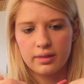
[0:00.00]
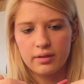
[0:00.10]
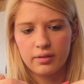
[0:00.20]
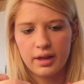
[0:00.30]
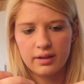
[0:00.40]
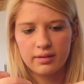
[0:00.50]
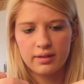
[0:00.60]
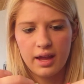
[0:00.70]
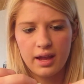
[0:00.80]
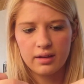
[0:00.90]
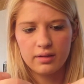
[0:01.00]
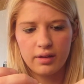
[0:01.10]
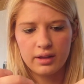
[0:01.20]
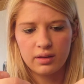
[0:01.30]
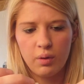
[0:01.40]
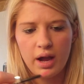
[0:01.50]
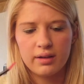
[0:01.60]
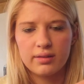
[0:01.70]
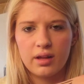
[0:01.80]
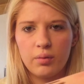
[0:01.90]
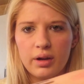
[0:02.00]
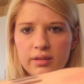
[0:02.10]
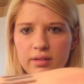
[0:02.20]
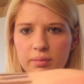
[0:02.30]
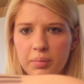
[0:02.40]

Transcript: They're like a stain. They're like the YSL ones.